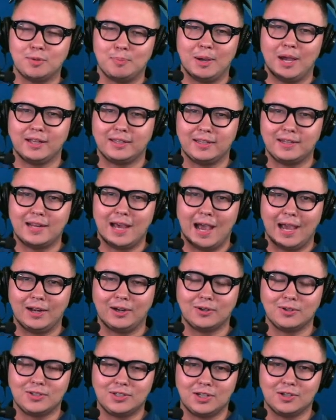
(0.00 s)
about the
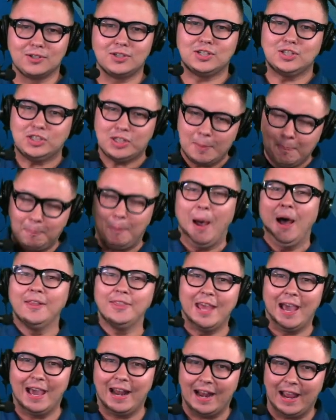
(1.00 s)
Niners here? Sip on
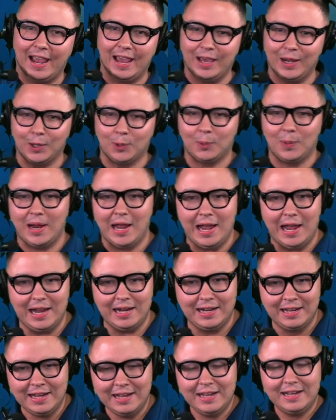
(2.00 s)
that
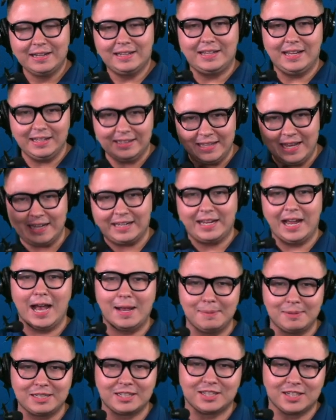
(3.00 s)
haterade. Get in that
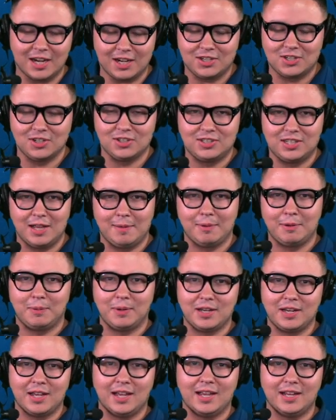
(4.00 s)
comment section and tell me
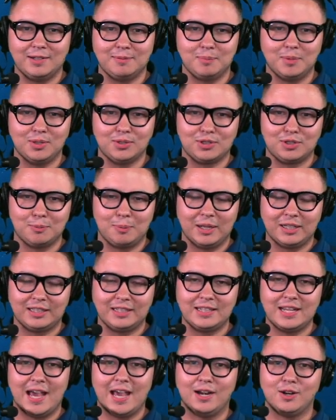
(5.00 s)
what you hate most about the
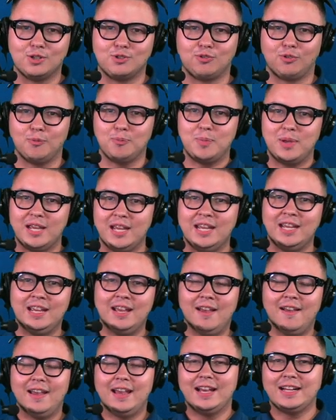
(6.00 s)
Niners. For me,
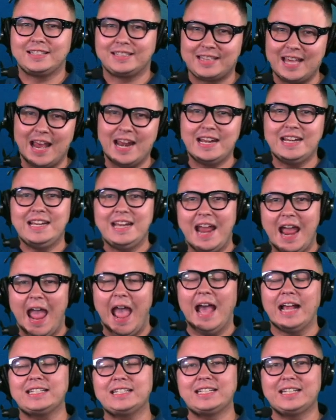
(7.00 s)
it's that
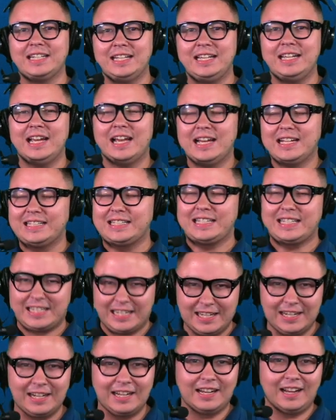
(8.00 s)
nasty
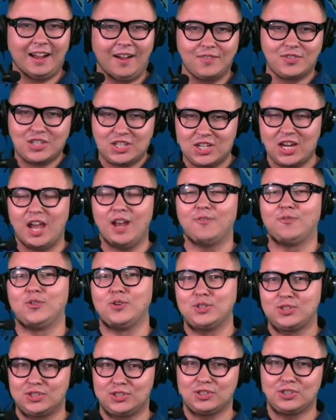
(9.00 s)
city of San
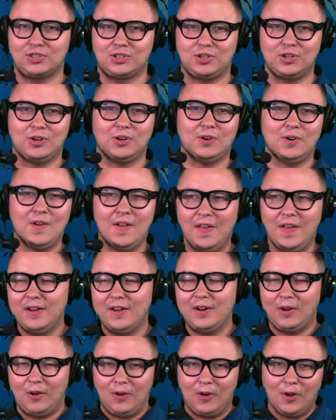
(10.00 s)
Francisco.
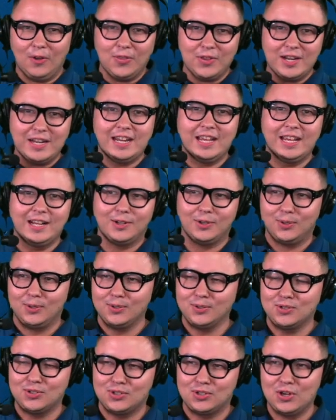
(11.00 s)
All the
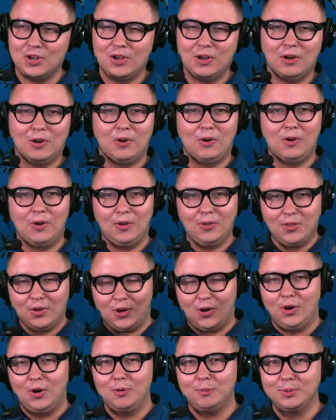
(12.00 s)
needles, all the
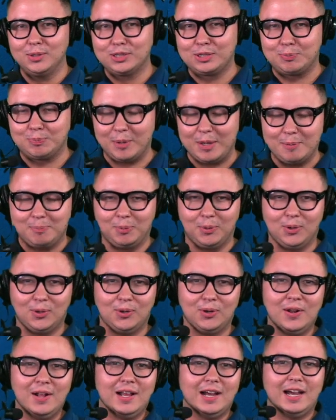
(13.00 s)
homeless
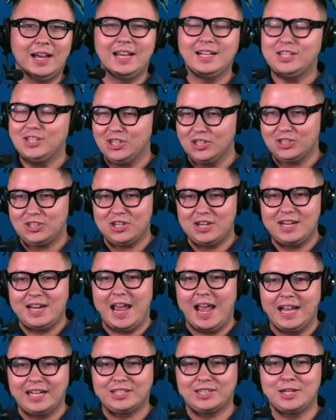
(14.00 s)
people. It's just a
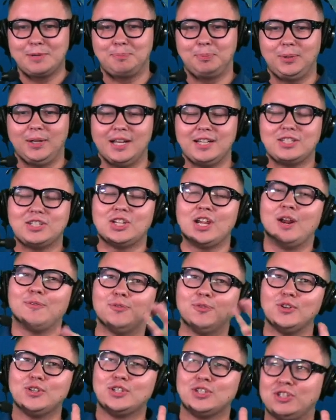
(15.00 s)
nasty place. San
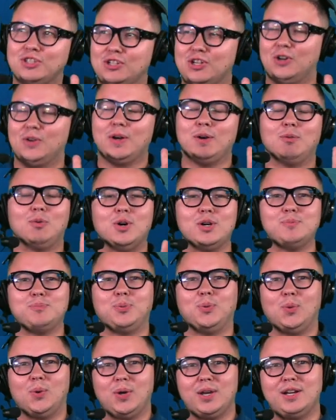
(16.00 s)
Francisco at one
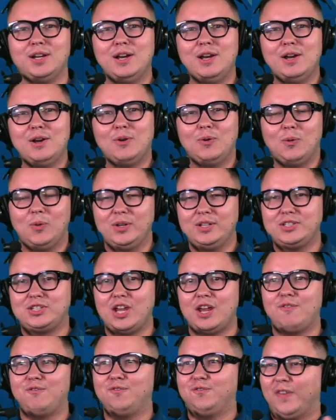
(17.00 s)
point was
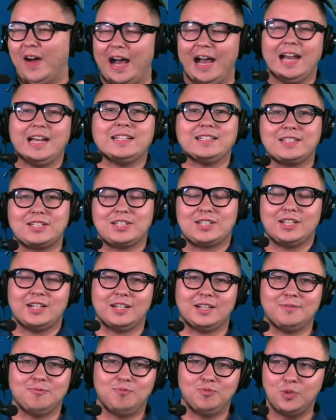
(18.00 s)
a fine
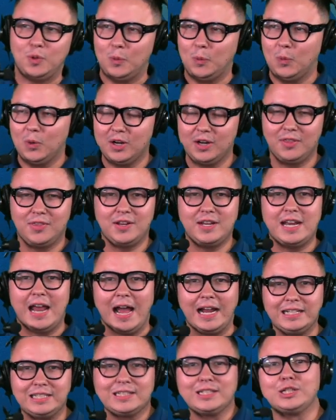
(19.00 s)
city, one of the
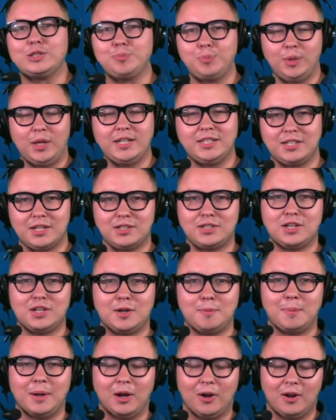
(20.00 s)
nicest places in
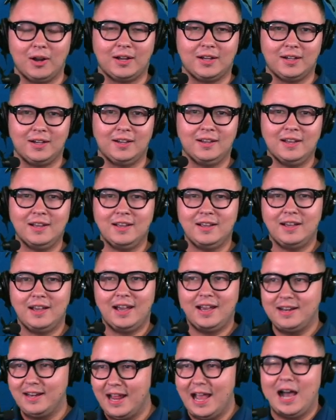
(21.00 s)
America,
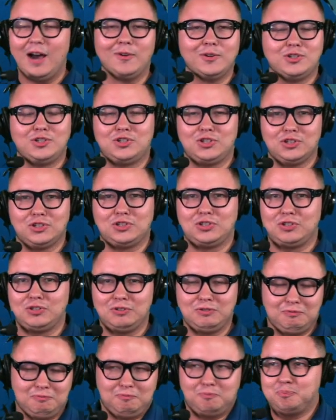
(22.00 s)
and now it's just,
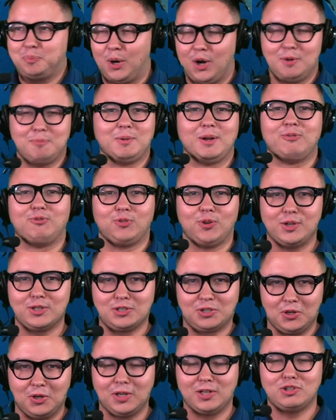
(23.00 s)
pardon my French,
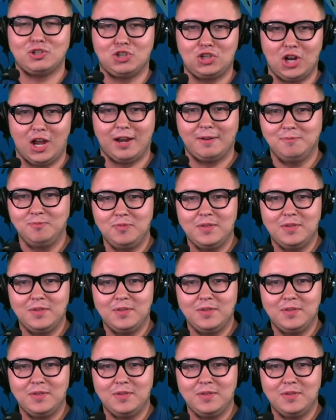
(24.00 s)
gone to shit.